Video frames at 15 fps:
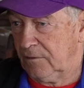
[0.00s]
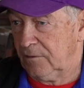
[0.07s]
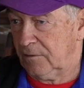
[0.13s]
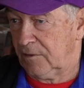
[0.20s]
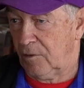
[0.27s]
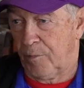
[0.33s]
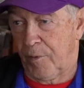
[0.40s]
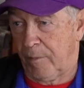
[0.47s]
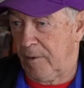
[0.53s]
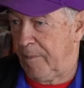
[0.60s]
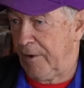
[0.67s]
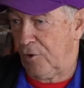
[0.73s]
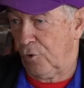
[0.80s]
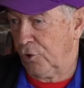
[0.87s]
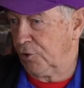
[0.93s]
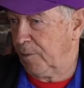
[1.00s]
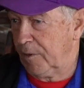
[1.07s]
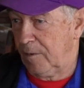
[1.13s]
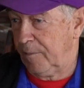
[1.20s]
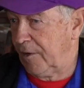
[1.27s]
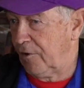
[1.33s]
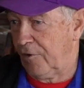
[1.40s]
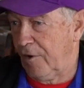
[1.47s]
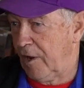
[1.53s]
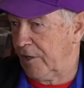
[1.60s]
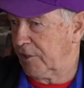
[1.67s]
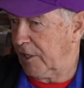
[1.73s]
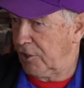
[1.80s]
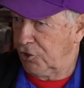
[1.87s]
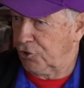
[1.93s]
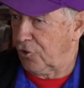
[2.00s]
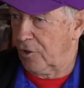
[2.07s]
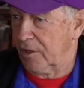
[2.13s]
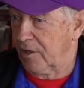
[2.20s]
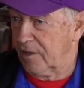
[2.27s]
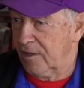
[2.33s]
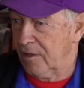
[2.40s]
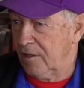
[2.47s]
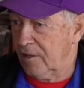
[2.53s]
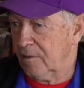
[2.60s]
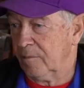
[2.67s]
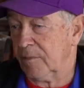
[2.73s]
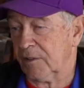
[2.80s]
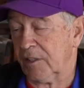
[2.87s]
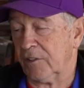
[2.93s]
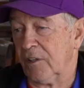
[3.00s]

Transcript: Mm. They were probably better horsemen and better riders and stronger, but yeah.